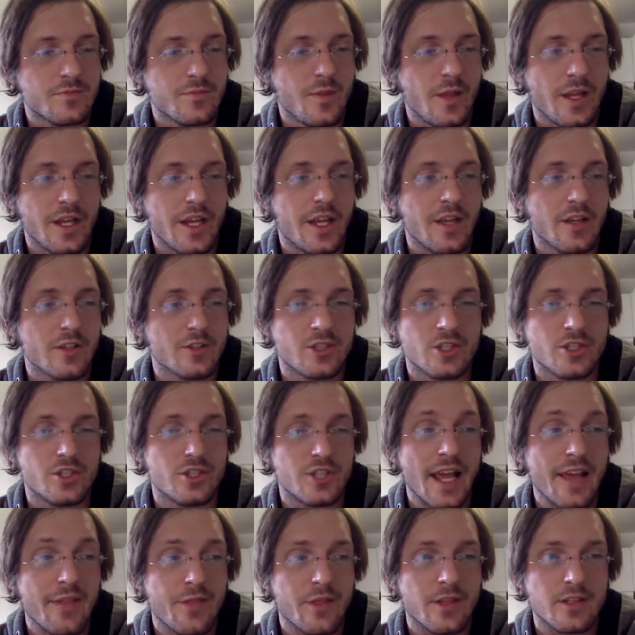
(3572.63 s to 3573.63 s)
like he'll
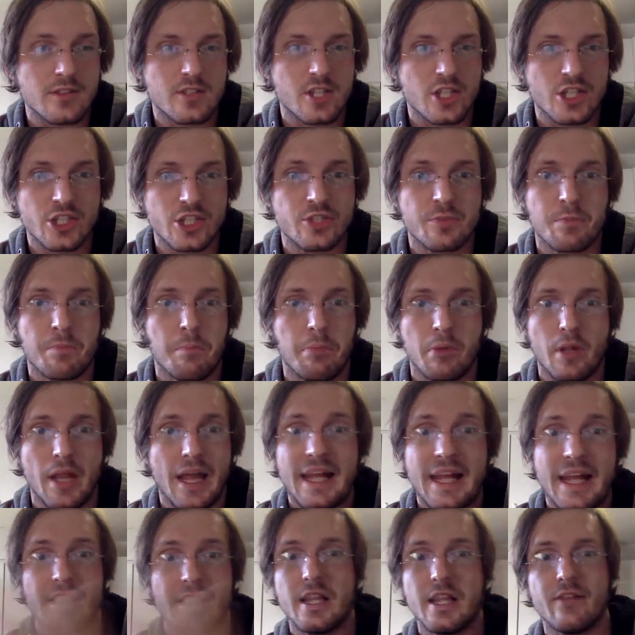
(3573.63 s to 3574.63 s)
just say things that are just
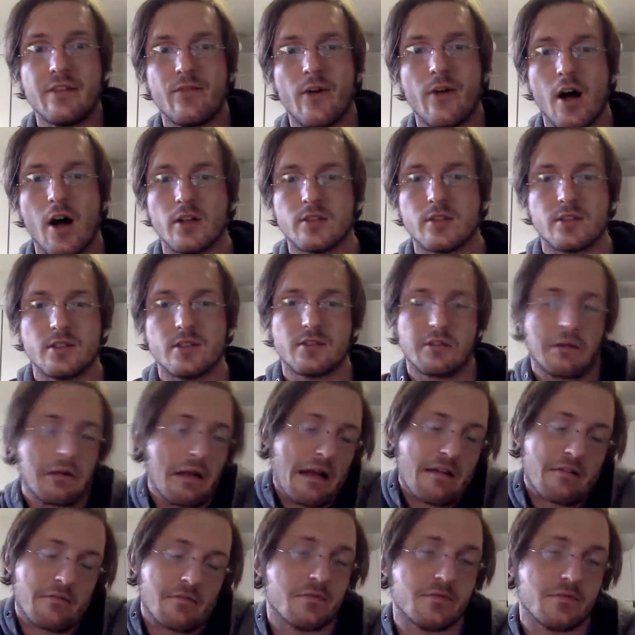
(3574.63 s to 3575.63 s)
blatantly false. And he's like,
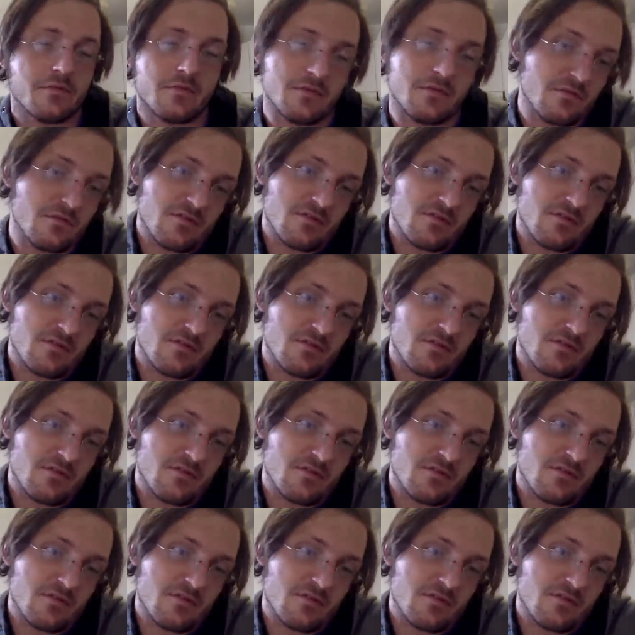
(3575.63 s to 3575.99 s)
oh,